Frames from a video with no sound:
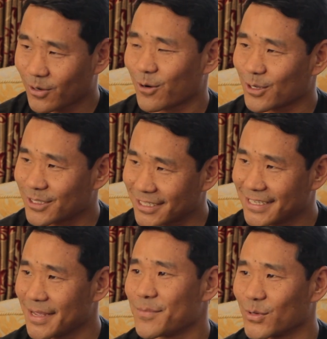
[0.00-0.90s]
crossed the
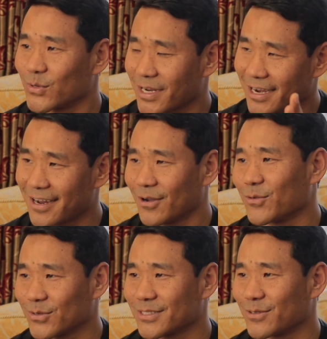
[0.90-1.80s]
same route, and I
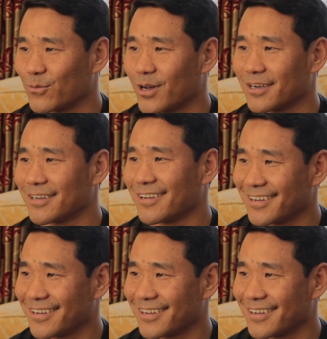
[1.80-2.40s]
was the one,